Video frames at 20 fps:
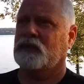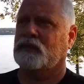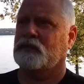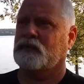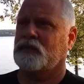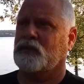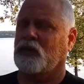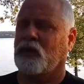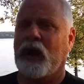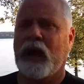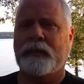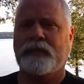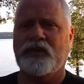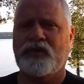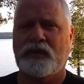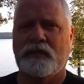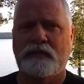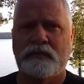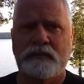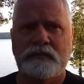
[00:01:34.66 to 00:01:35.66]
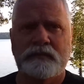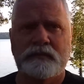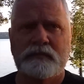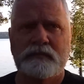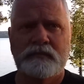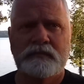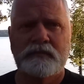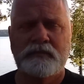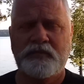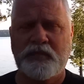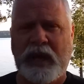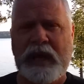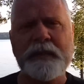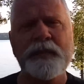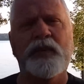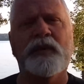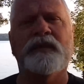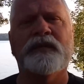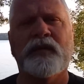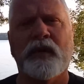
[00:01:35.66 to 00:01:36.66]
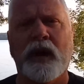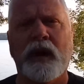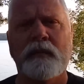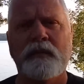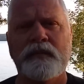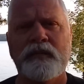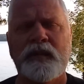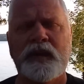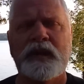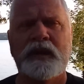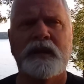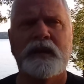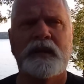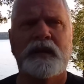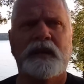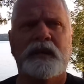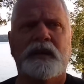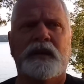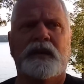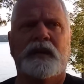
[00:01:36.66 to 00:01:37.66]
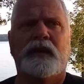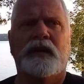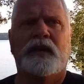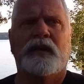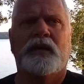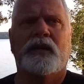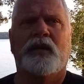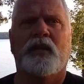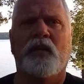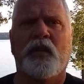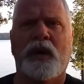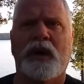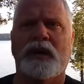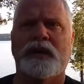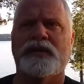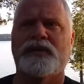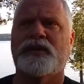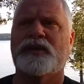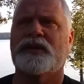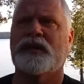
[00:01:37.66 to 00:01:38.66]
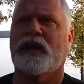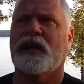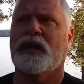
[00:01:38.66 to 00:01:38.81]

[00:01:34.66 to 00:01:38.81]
grab some people from was,